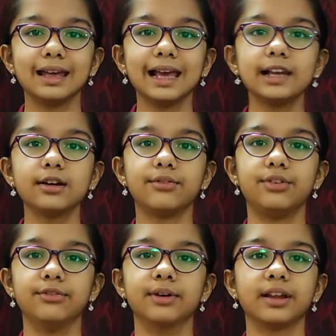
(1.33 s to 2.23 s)
Hello
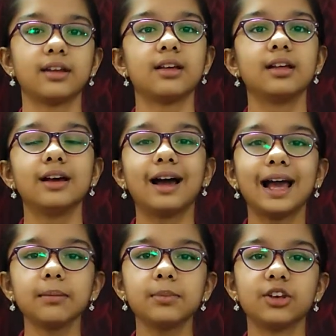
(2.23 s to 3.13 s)
everyone,
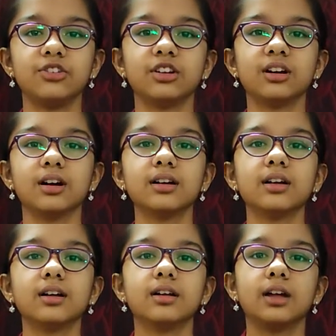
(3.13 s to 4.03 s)
I am Kishika
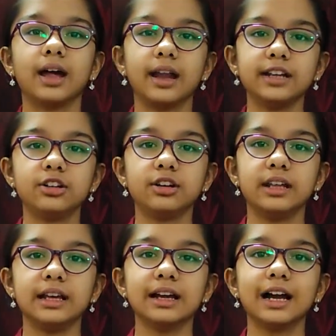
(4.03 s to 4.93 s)
and
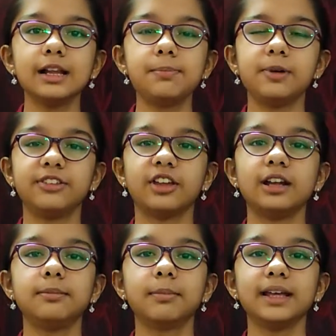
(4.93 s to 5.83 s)
today I will
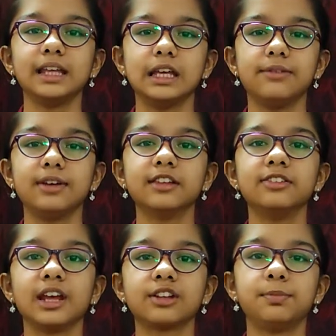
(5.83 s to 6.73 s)
present my
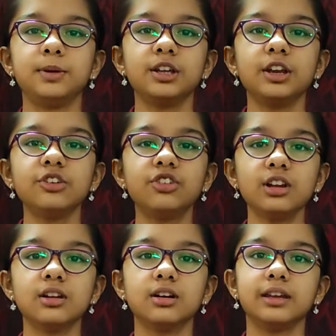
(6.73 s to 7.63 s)
EVS
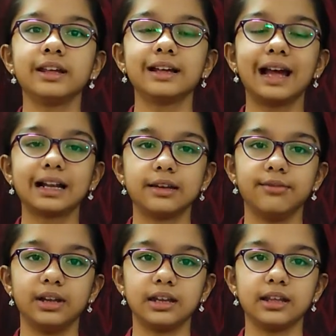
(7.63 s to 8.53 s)
experiential learning
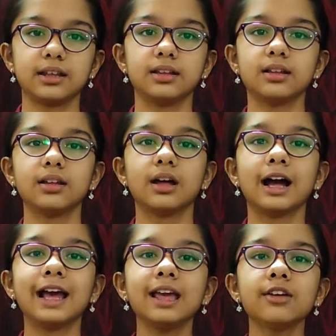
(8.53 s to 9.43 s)
activity.
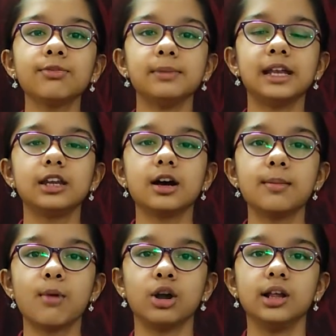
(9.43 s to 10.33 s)
I have made
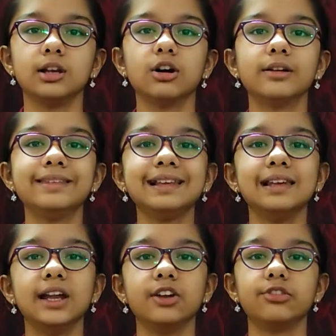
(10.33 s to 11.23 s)
a model on the
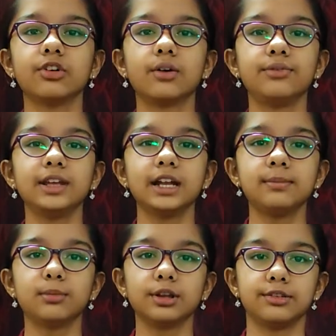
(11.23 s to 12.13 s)
layers of the
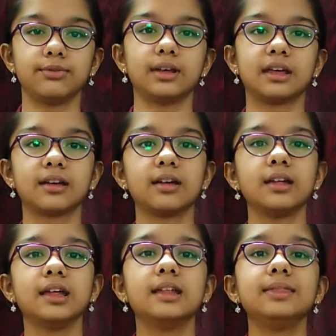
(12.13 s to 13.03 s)
atmosphere.
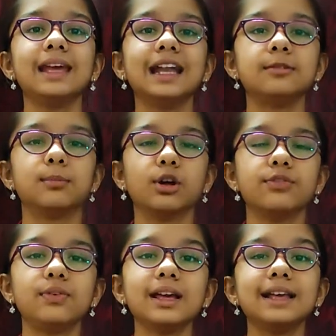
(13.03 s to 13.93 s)
The
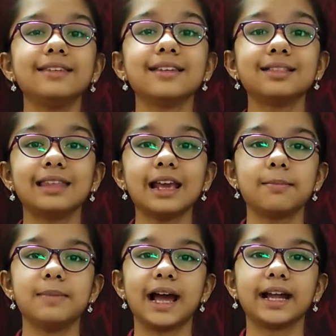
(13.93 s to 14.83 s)
atmosphere is a
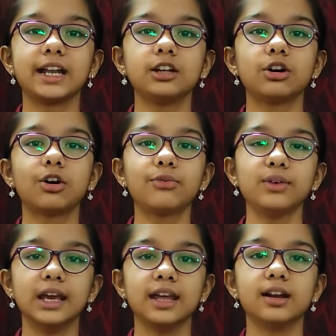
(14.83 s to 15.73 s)
thick blanket of
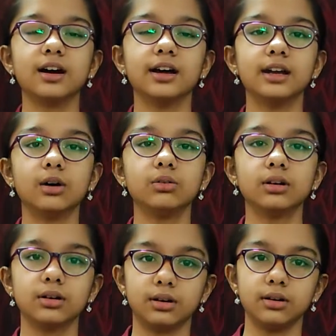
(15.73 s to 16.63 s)
air
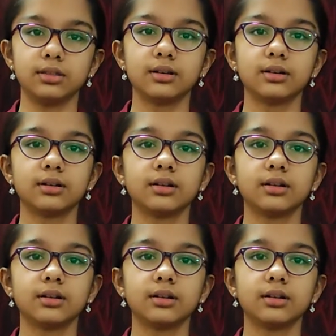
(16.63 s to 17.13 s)
around earth.